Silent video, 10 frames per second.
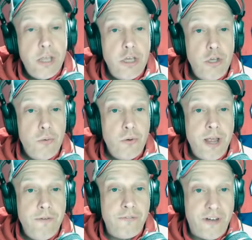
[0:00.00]
You
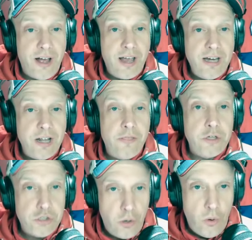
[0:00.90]
can find
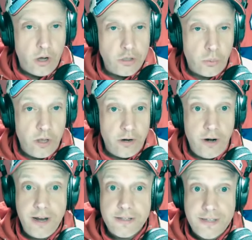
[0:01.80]
the show on
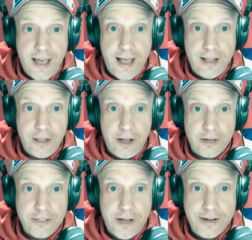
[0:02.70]
Twitter. It's at
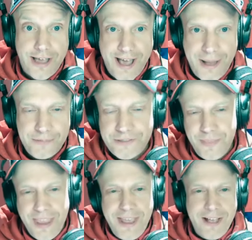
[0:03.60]
Locked On Caps.
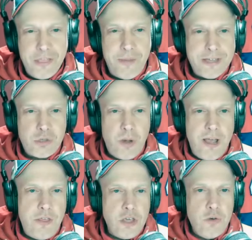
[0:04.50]
And the best
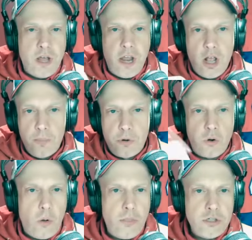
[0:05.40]
way that you can help
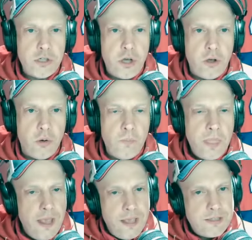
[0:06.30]
grow the show
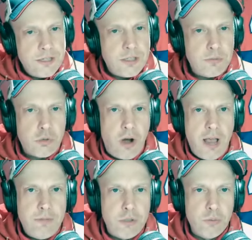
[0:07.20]
is to
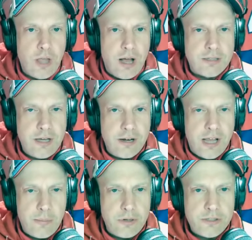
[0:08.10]
subscribe to Locked On
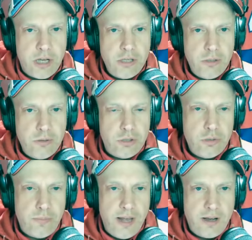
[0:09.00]
Capitals on
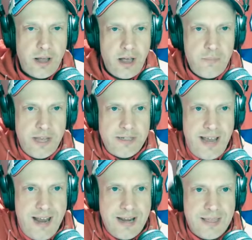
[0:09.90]
YouTube and comment
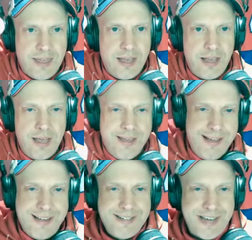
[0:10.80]
anything
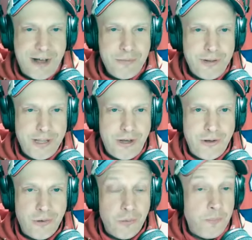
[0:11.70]
down
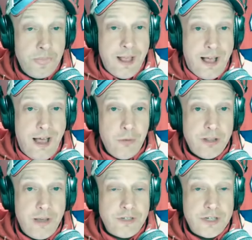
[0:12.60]
below. I would
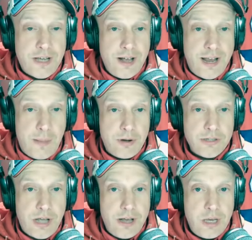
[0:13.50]
love to talk
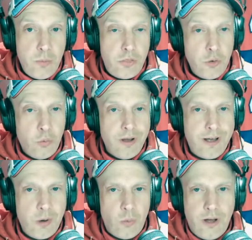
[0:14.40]
Capitals hockey with you
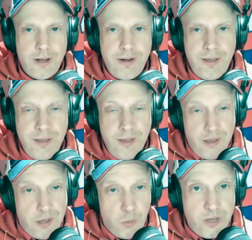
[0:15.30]
one-on-one,
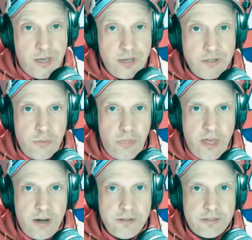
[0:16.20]
and we can do
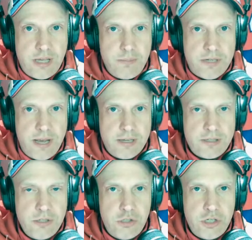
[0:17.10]
that on
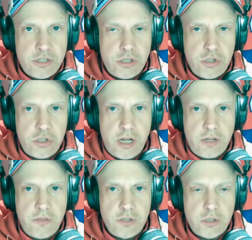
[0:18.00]
subtext. Just
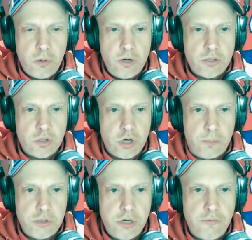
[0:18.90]
check the show
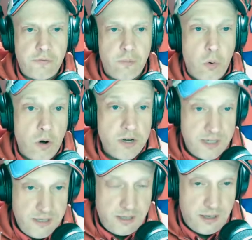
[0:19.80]
description for more
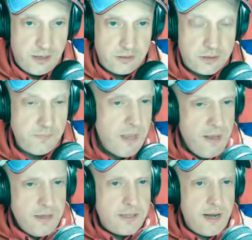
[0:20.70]
details.
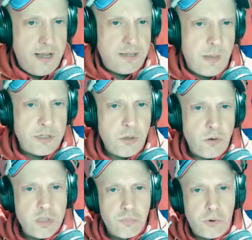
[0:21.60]
Today's
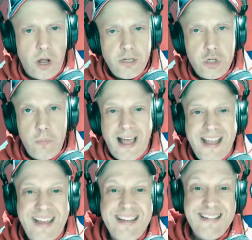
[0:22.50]
episode is brought to you
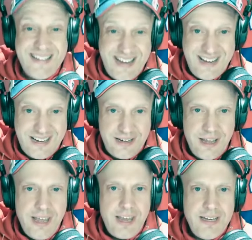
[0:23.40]
by
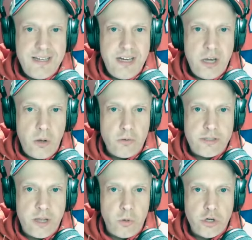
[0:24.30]
Indeed. Indeed
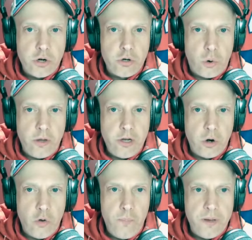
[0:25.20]
knows that when you're growing
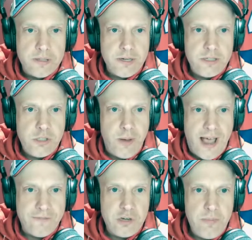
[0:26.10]
your own business, you
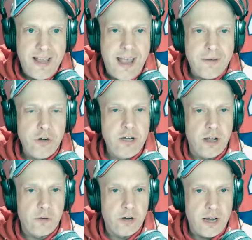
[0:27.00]
have to make every
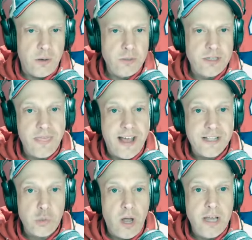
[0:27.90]
dollar count.
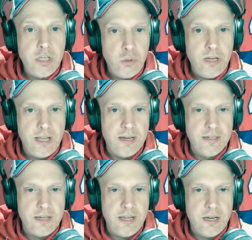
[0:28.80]
That's why you need
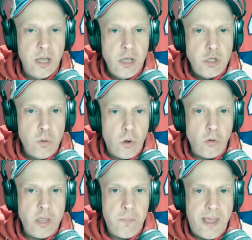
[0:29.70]
Indeed. You
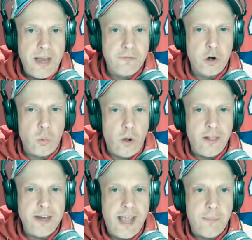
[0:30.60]
only pay for
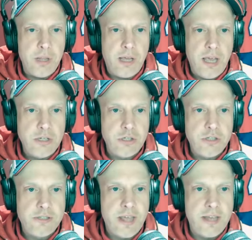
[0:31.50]
quality
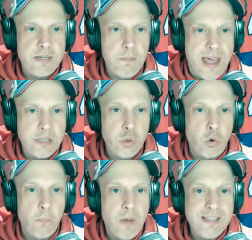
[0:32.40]
applications that match
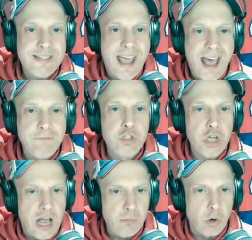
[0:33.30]
your must-have
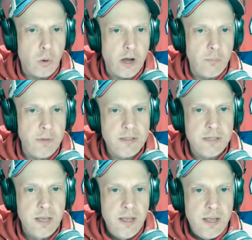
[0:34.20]
job requirements.